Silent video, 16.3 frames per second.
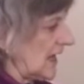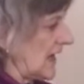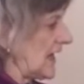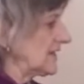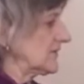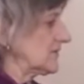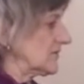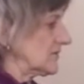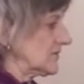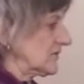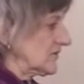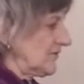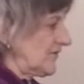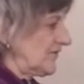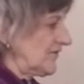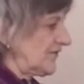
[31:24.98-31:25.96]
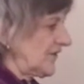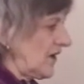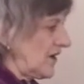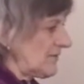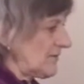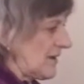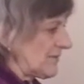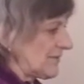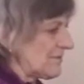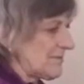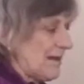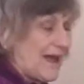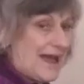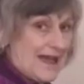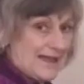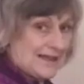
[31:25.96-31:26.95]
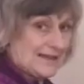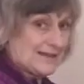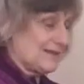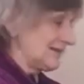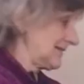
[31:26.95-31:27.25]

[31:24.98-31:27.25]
and firm up the back,